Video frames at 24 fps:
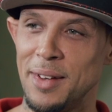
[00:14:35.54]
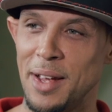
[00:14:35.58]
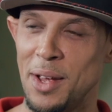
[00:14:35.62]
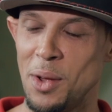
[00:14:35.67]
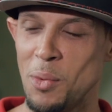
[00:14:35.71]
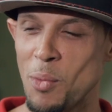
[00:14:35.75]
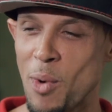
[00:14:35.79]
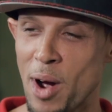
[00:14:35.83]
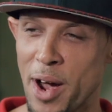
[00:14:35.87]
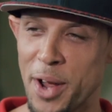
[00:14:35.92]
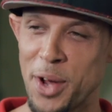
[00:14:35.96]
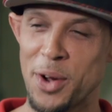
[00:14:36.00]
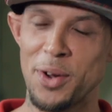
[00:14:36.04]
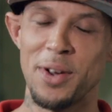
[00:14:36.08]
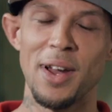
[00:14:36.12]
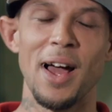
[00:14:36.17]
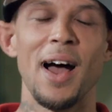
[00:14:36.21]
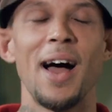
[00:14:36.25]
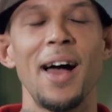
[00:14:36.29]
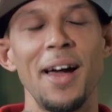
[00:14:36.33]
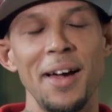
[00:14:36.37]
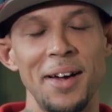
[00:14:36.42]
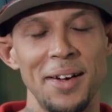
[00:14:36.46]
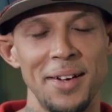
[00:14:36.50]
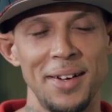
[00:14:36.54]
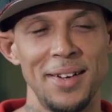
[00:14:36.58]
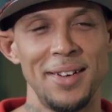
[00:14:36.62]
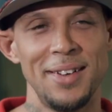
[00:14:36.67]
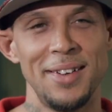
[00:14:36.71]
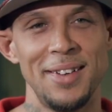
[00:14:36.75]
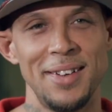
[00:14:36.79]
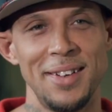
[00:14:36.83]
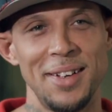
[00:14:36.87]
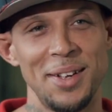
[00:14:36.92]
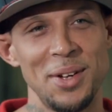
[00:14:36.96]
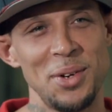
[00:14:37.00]
and why you're not.
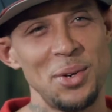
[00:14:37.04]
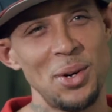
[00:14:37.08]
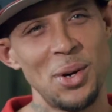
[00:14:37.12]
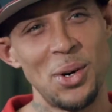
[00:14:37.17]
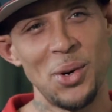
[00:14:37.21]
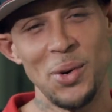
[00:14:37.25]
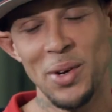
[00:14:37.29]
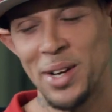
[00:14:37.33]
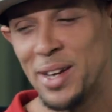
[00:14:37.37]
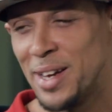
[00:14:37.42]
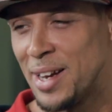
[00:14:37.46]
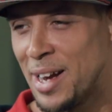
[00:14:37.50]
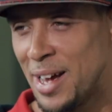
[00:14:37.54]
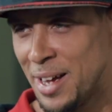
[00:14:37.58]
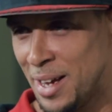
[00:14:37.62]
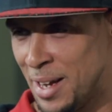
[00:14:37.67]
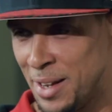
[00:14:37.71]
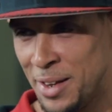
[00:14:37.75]
You know, and then I,